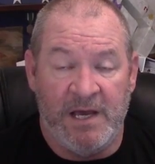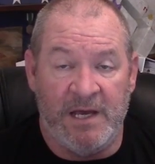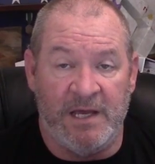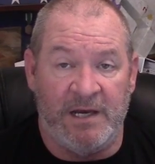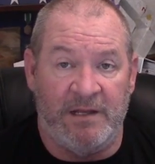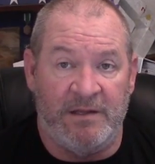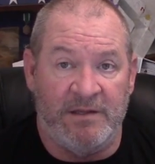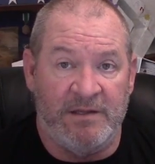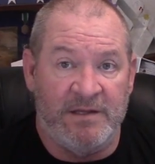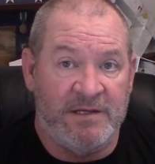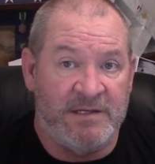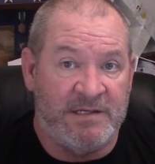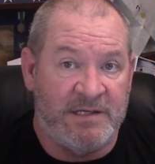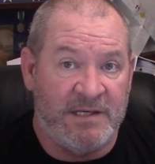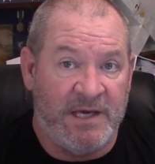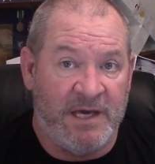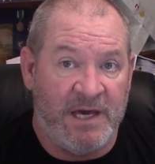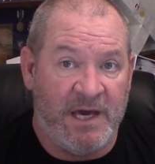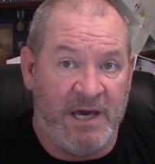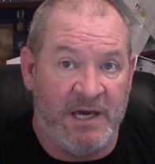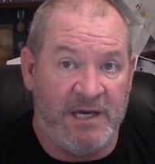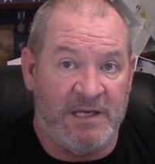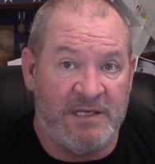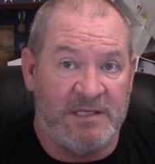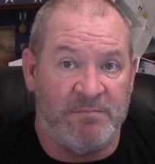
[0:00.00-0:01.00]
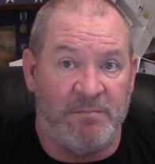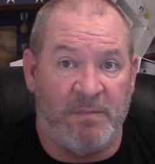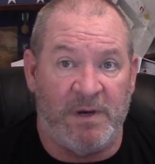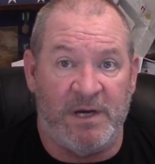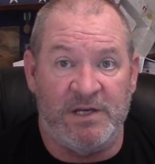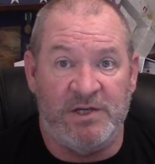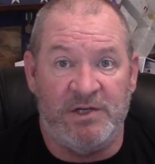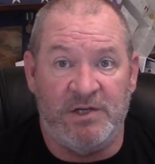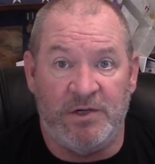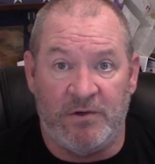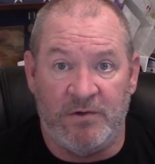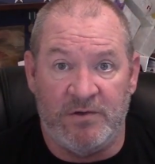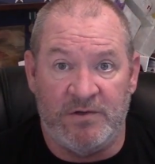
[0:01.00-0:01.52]
And in this case,
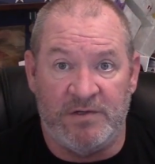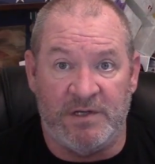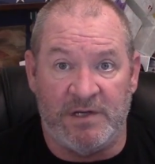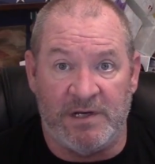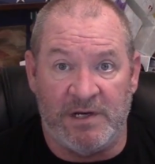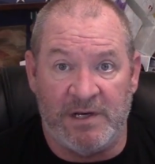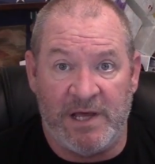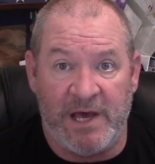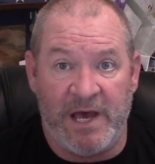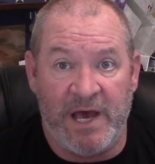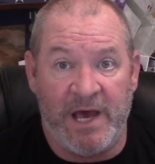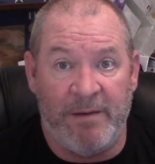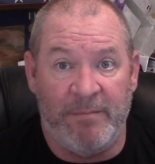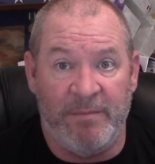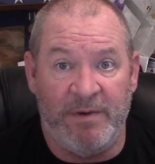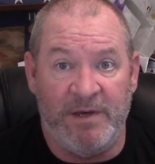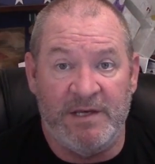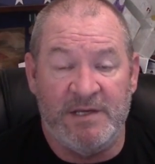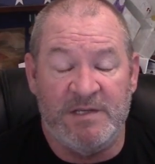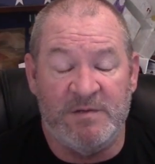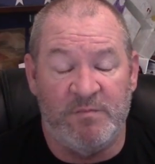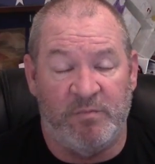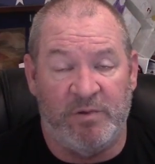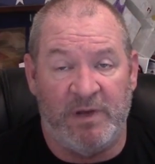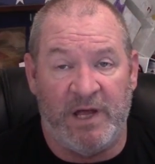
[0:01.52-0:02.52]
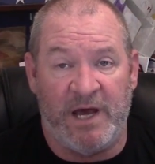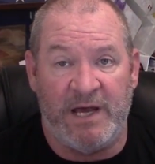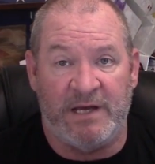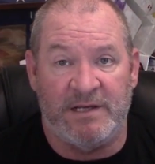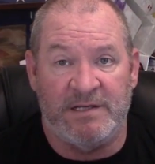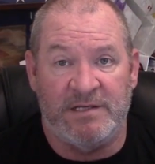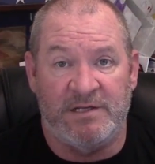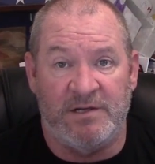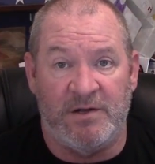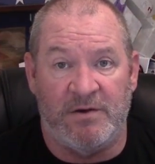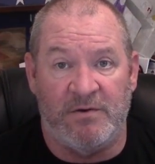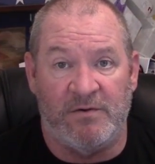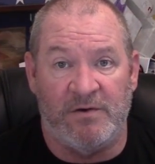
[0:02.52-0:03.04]
my chosen lab is
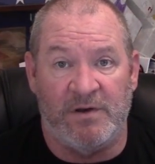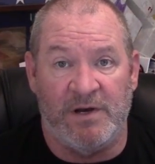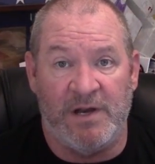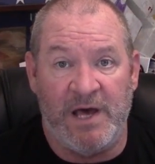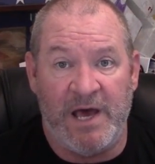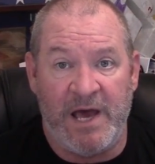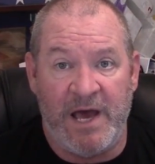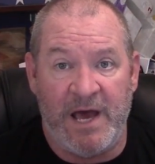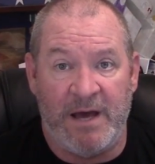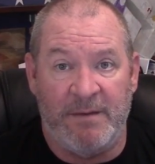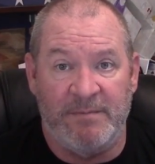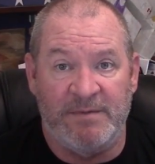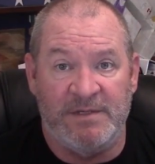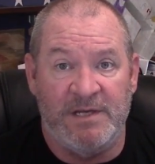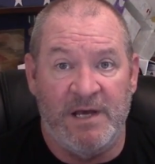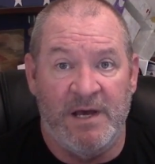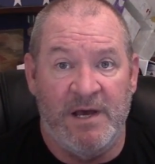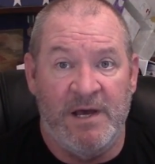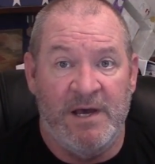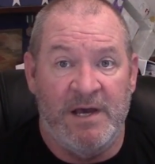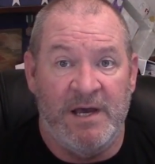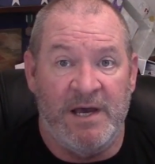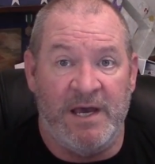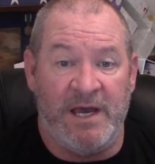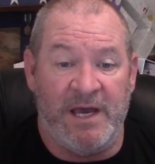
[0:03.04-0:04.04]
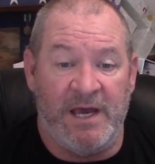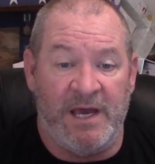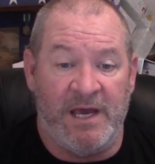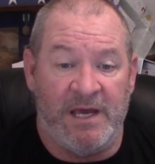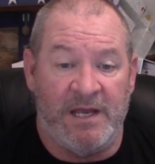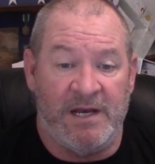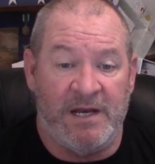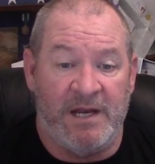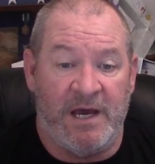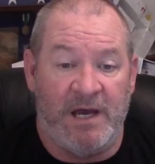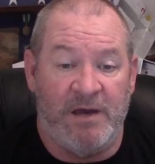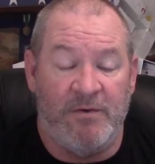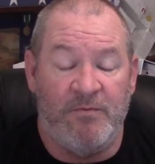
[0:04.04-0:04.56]
Blackstone Labs,
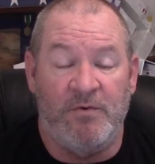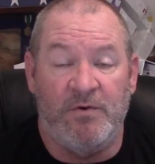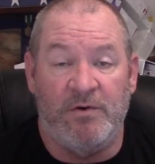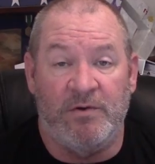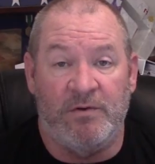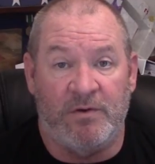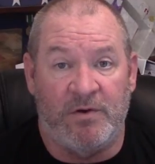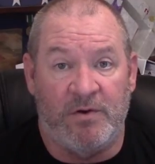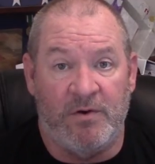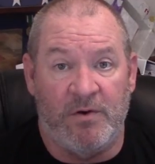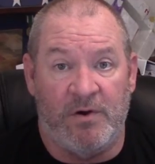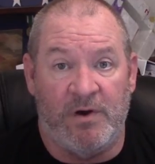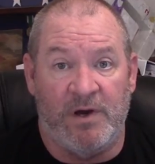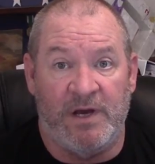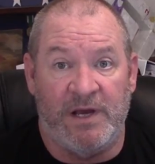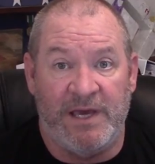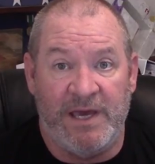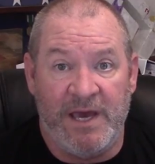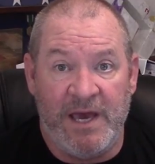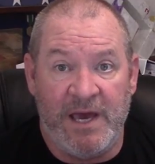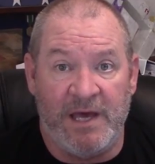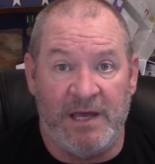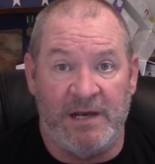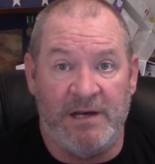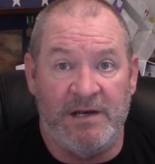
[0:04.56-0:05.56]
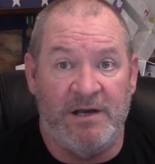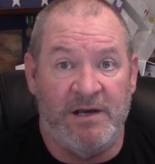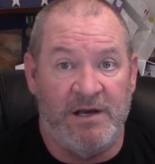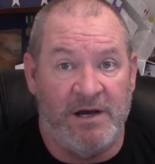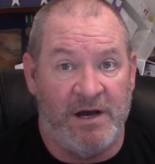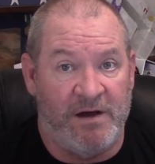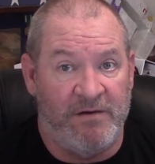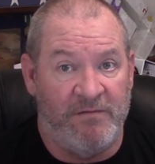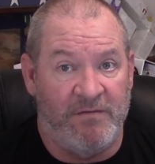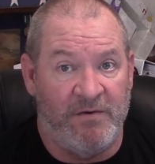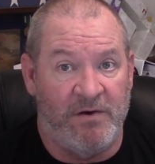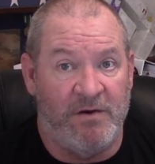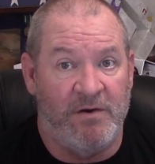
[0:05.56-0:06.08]
and I will again
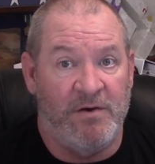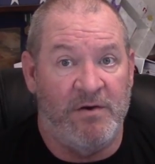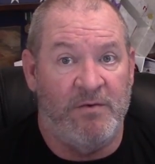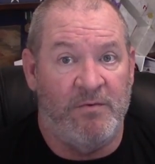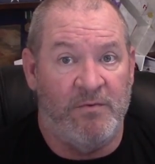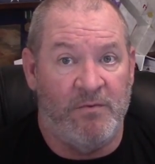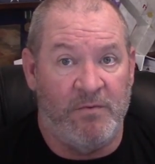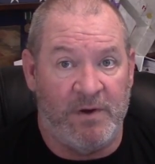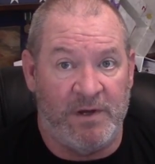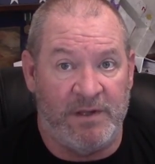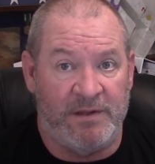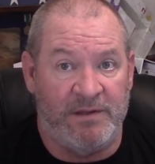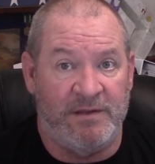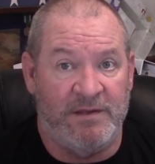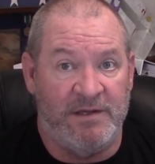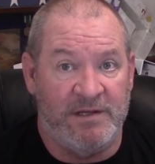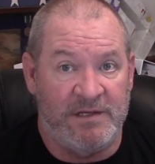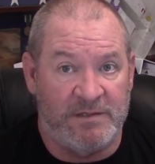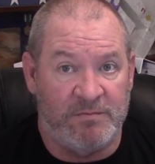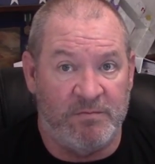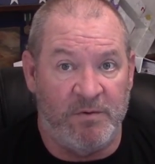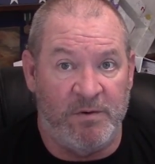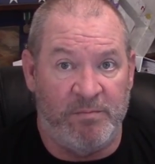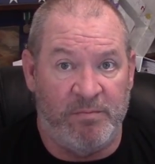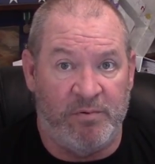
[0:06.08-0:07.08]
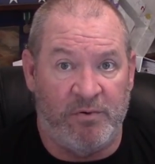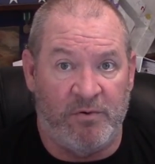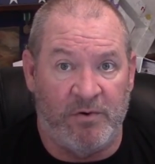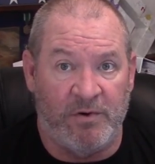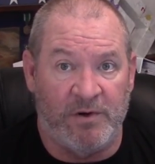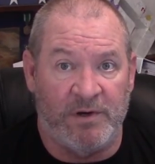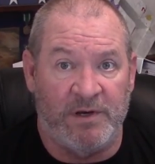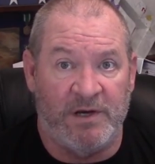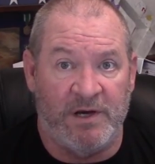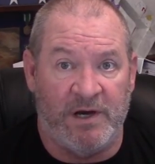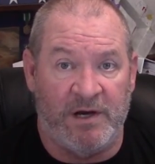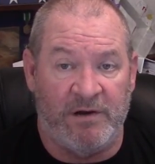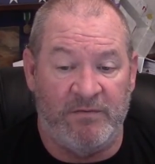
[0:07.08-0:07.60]
cover what this
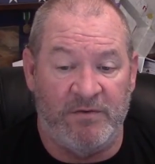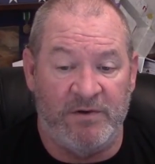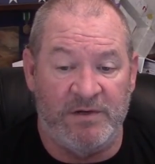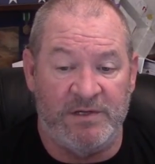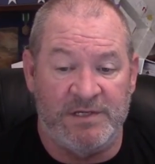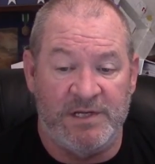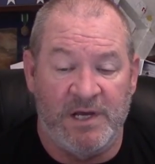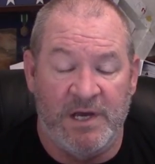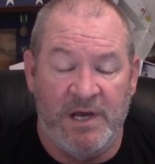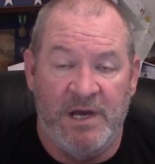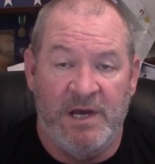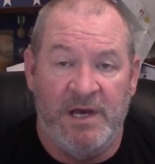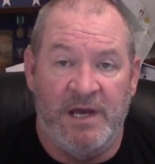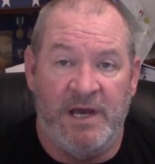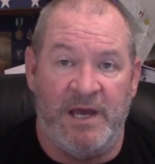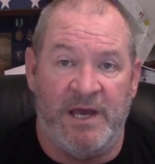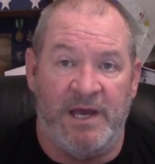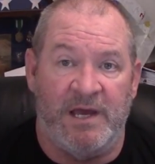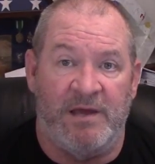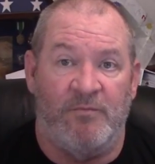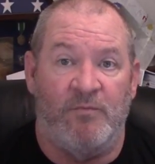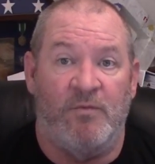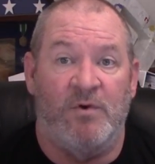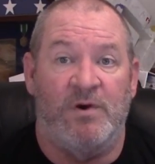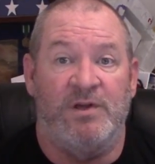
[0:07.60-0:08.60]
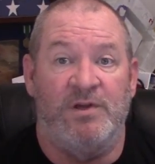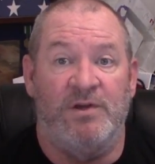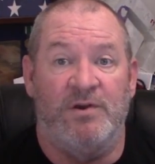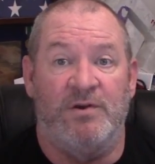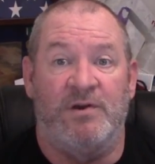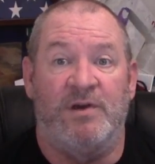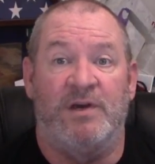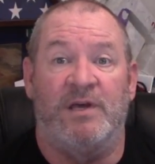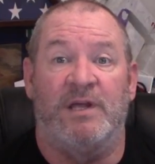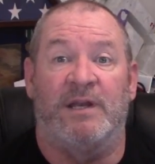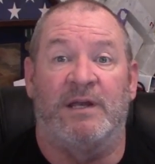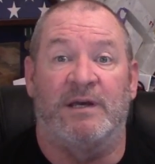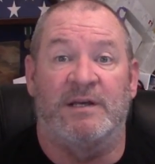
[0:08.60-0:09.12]
report covers and what you
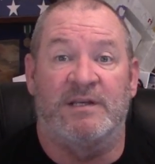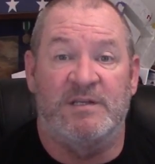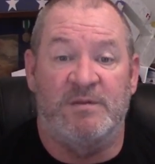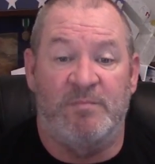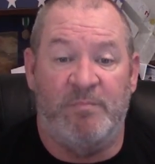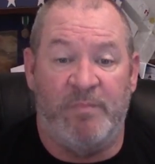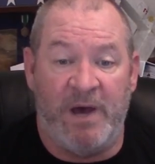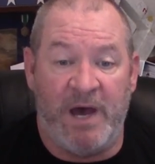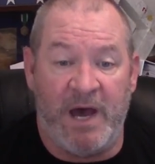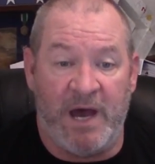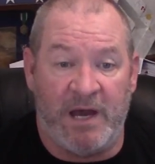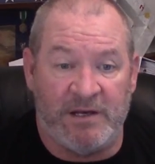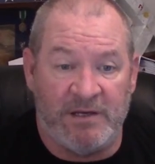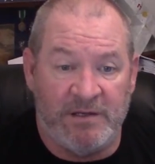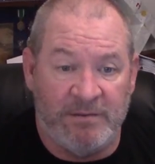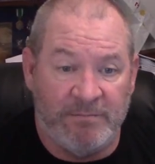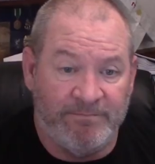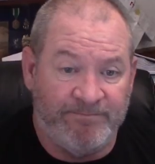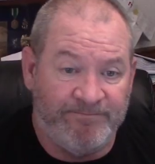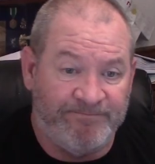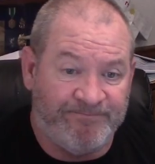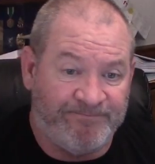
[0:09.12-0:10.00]
can expect.